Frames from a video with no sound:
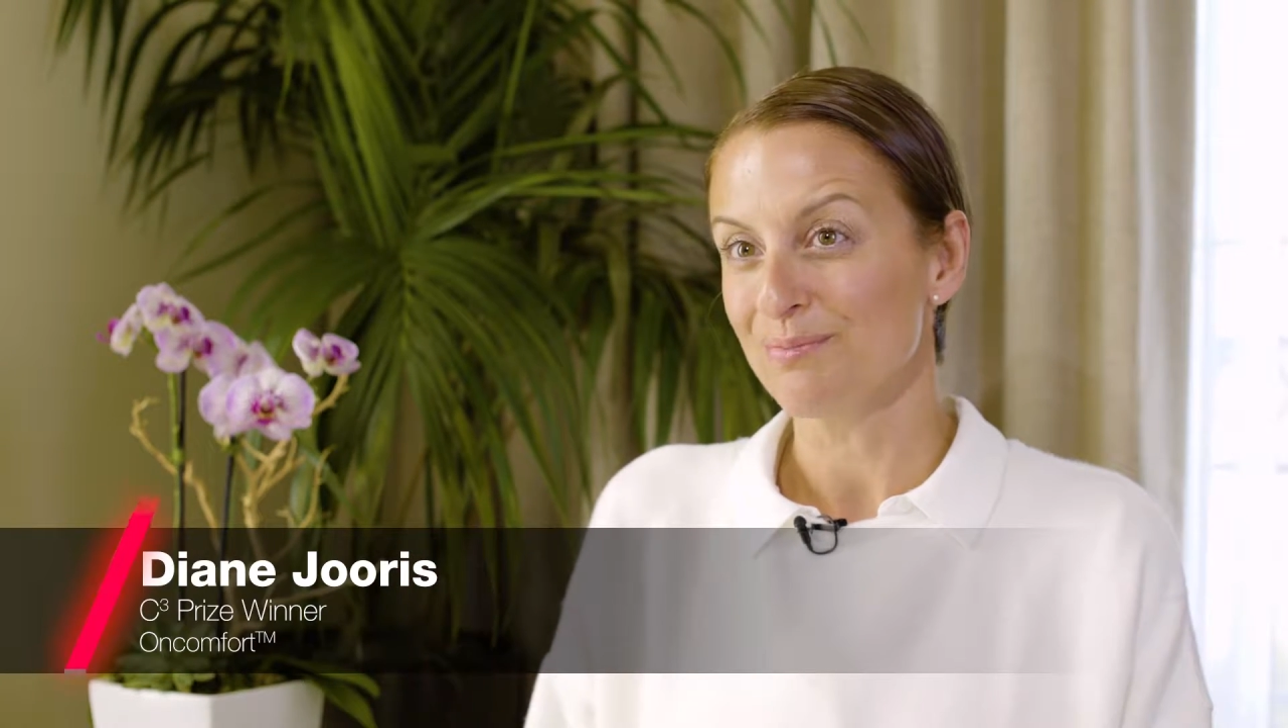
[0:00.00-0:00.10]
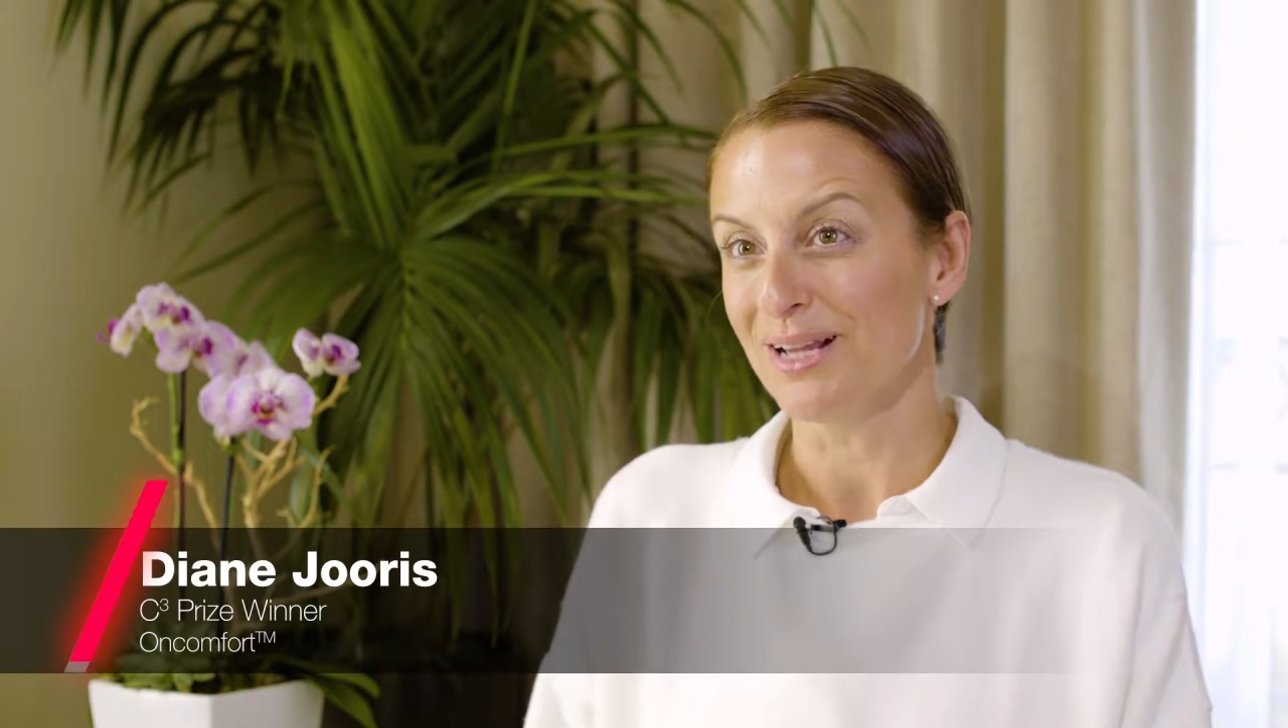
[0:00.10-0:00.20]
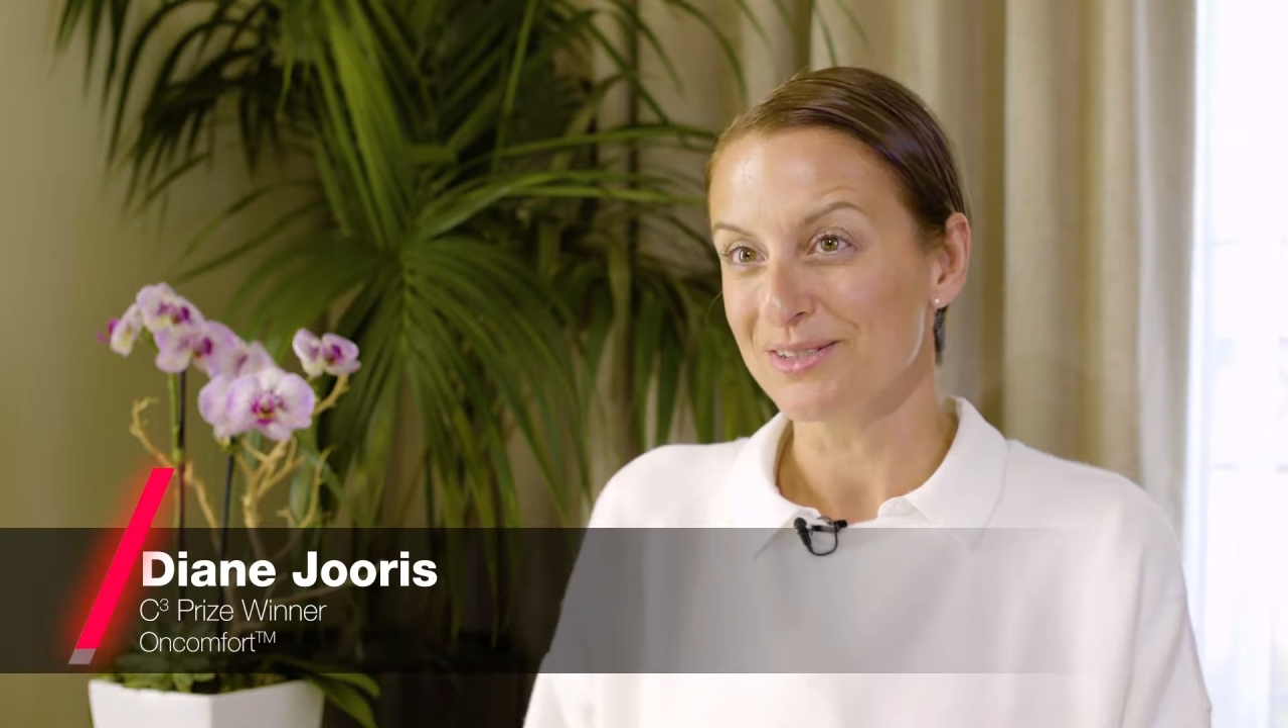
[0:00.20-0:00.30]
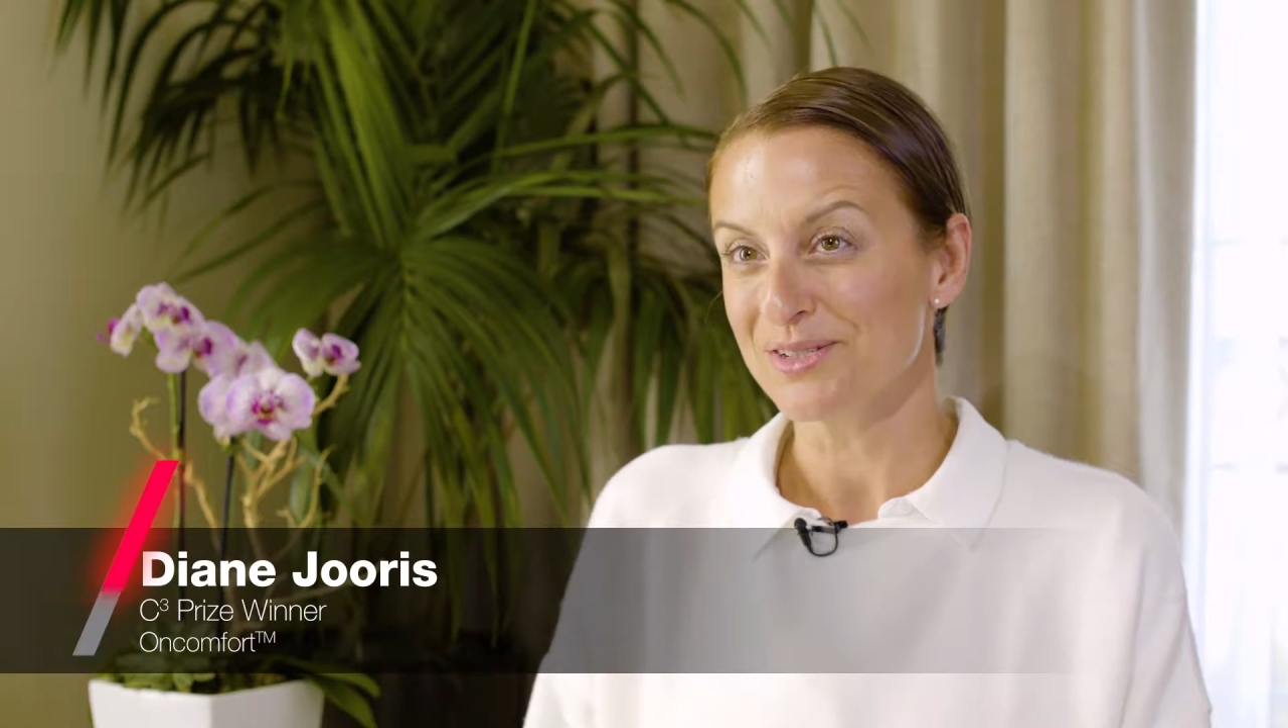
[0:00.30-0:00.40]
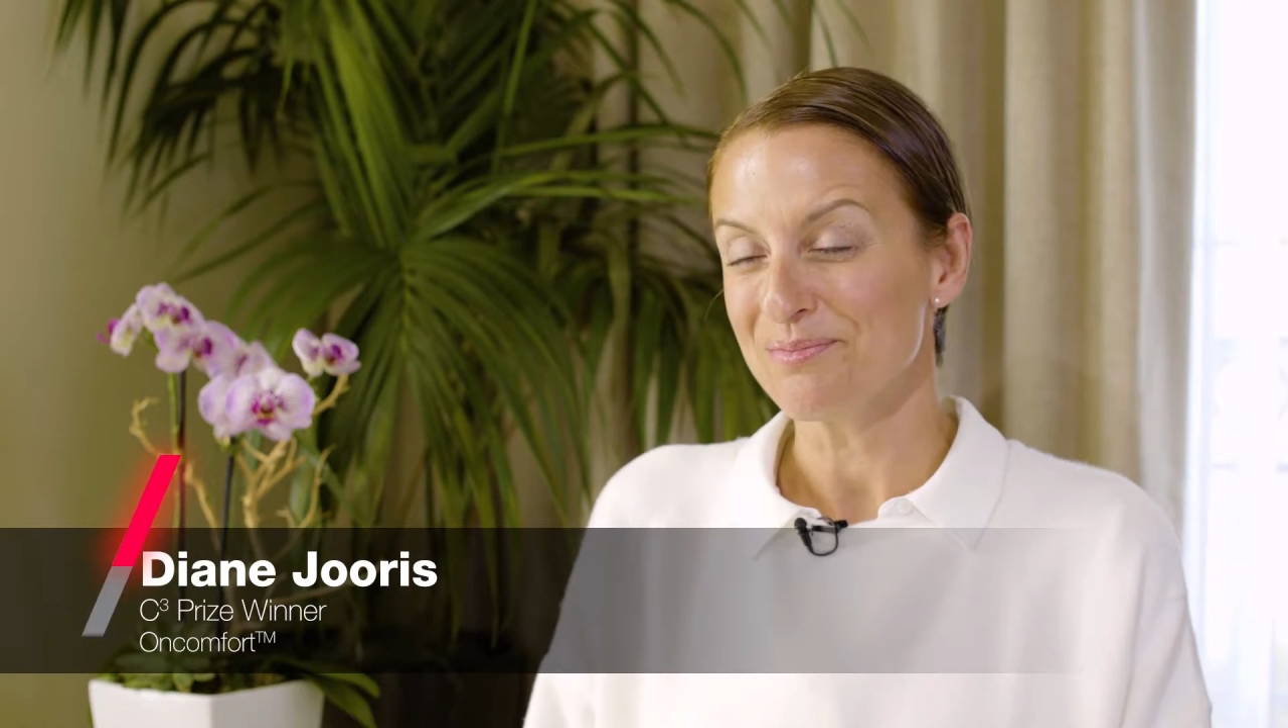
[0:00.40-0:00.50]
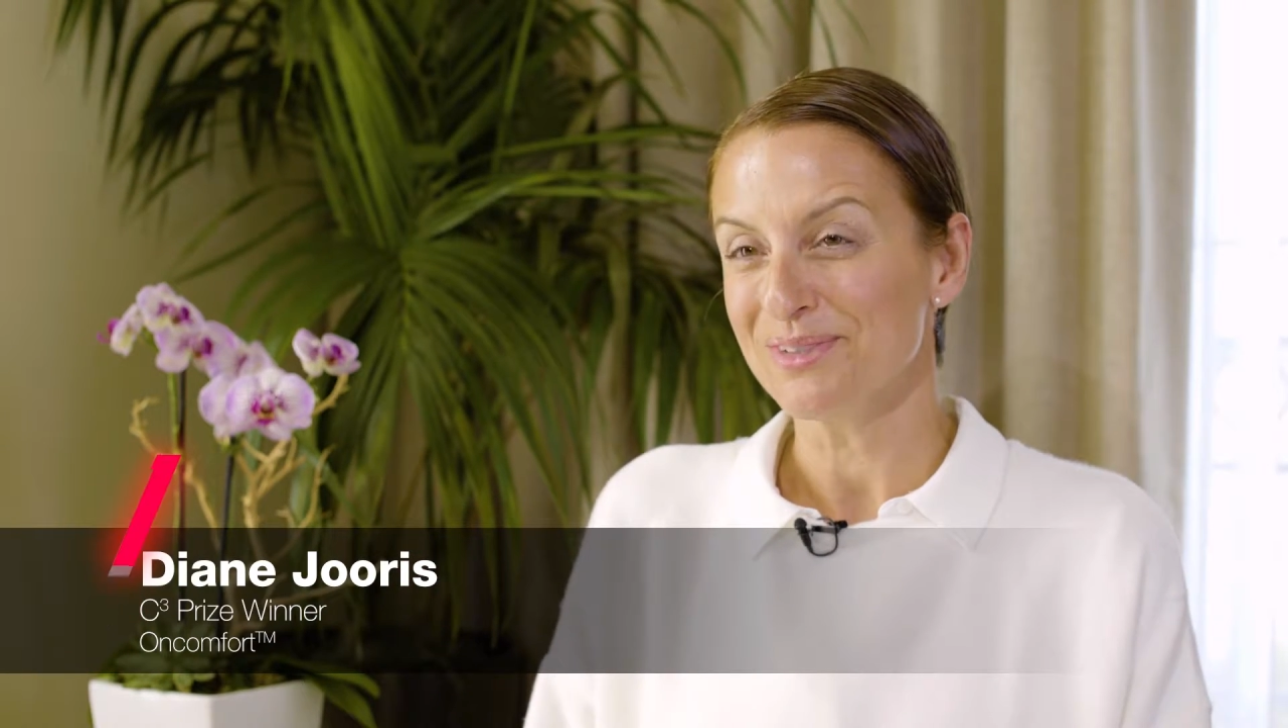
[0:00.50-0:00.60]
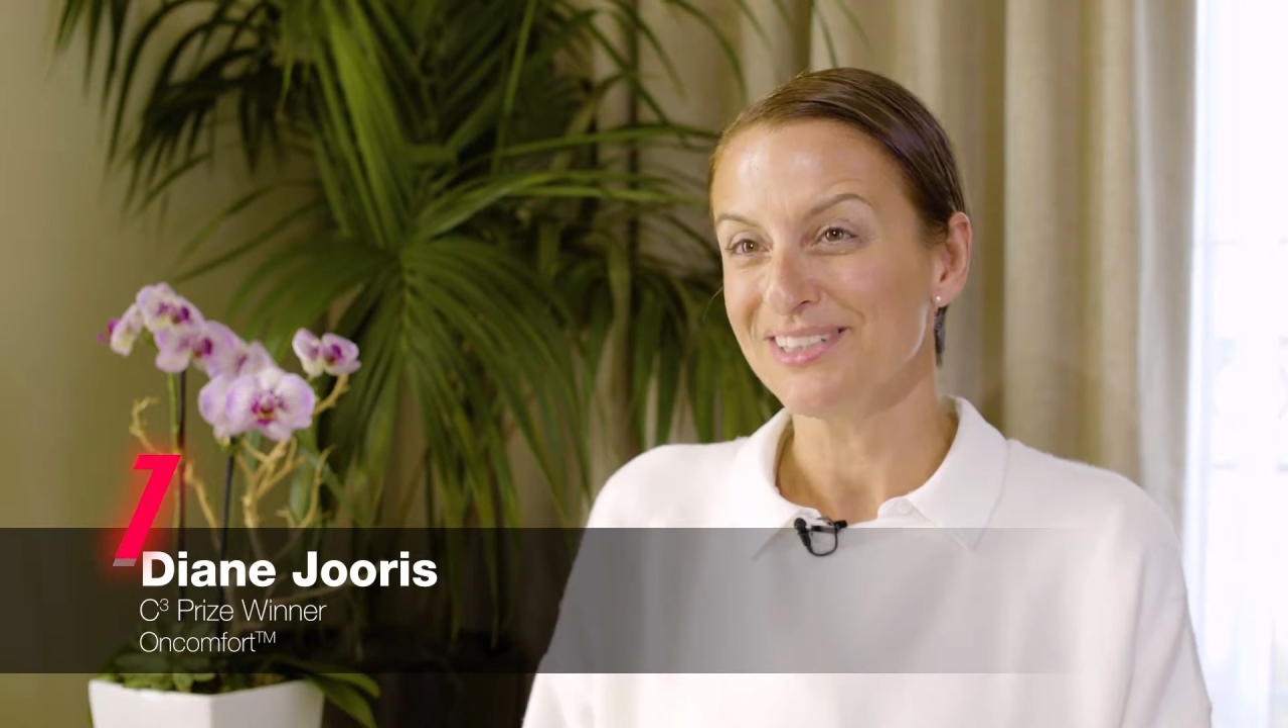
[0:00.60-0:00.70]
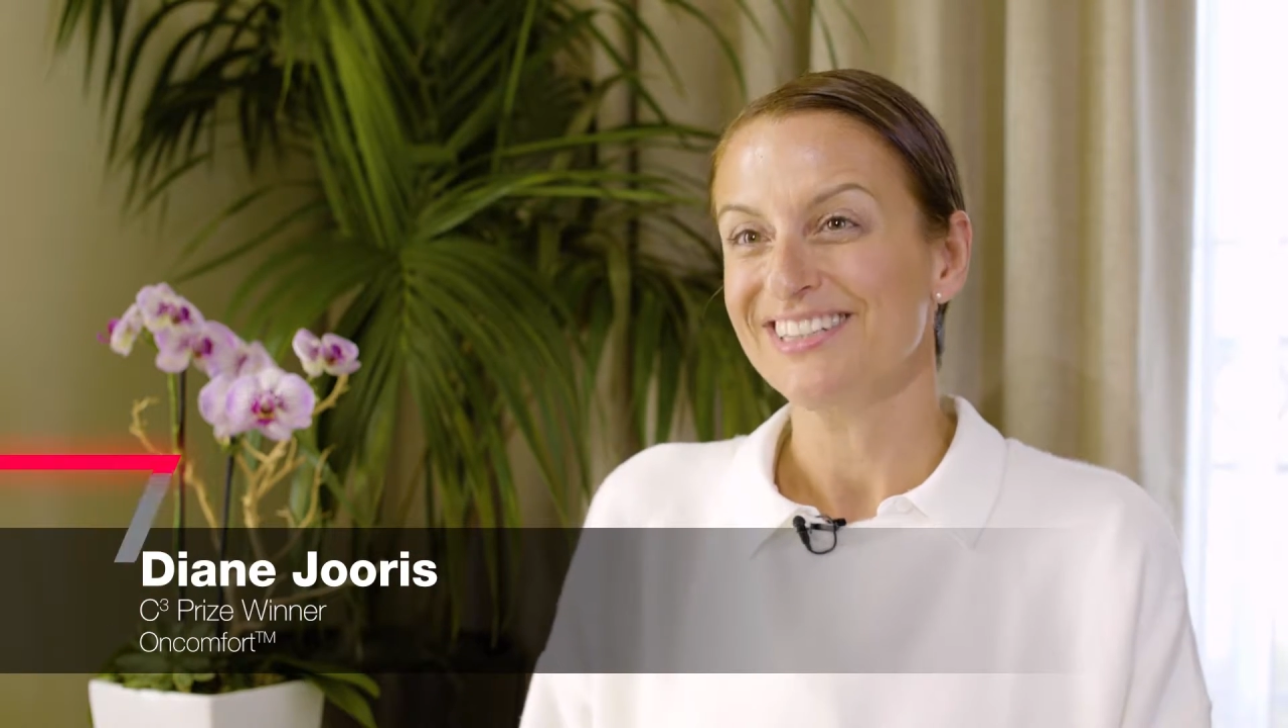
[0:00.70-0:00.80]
Belgium,